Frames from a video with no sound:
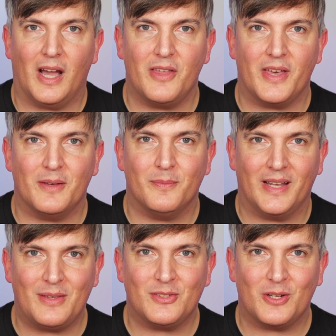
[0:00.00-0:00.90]
Hi there, my
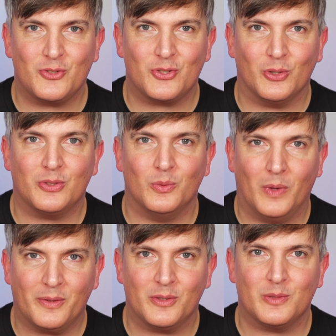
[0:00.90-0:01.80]
name is Aaron Short and
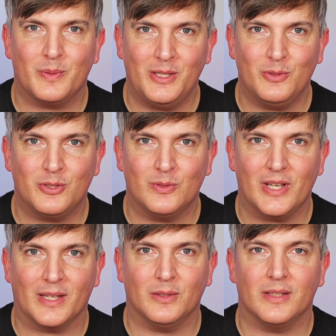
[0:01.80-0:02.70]
welcome to my YouTube
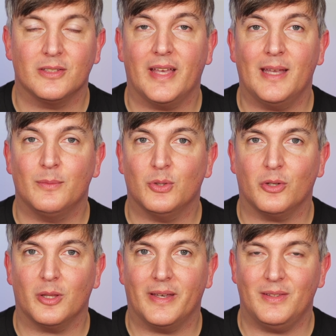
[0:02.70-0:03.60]
channel, and today I'm
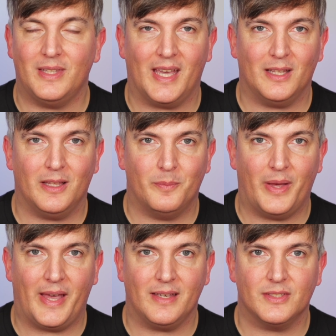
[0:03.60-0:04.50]
talking about the LR
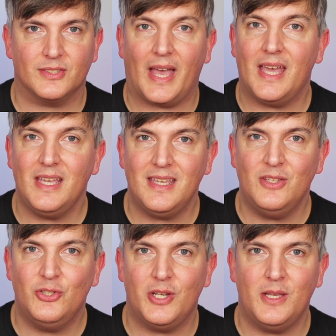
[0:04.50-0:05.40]
Baggs
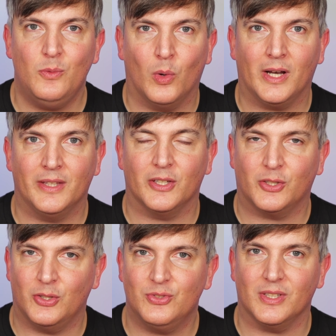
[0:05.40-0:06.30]
AEG-1
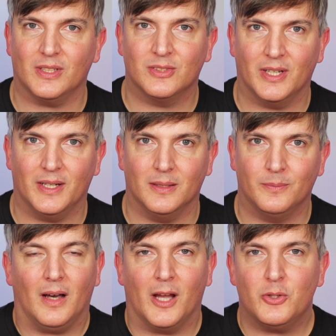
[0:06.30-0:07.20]
acoustic guitar.
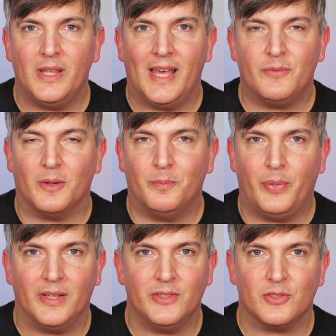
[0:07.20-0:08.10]
I already have a
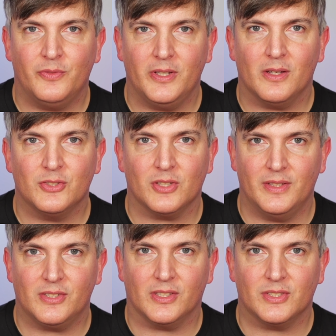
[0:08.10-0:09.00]
bunch of videos on
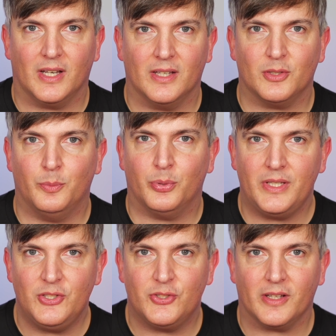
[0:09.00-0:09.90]
this guitar, so
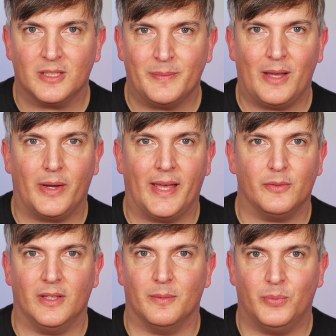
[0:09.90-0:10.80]
please check them out. I have
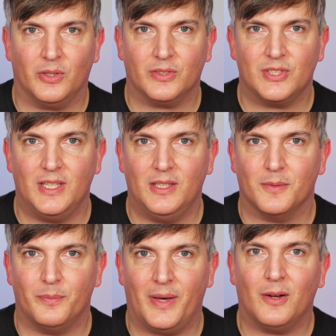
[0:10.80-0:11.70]
an unboxing,
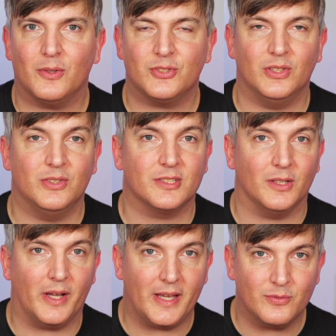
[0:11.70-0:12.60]
comparisons,
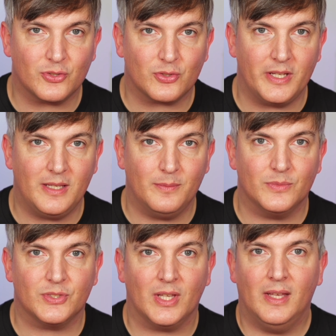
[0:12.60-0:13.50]
live streams,